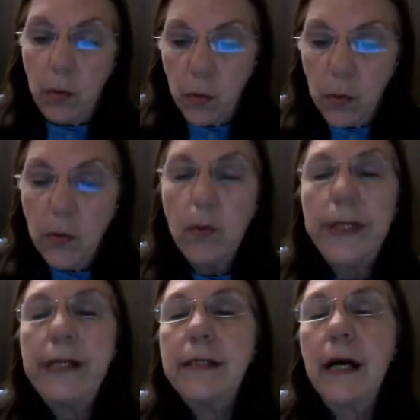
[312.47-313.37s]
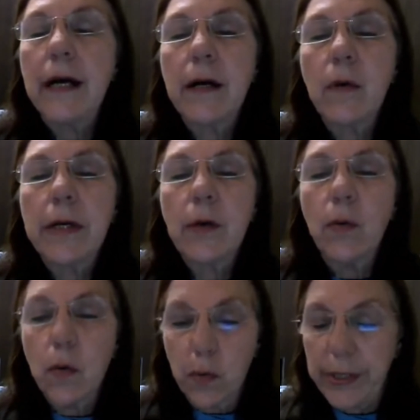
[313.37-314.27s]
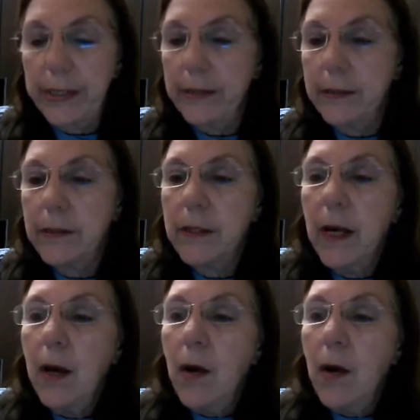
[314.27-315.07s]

who is our audience.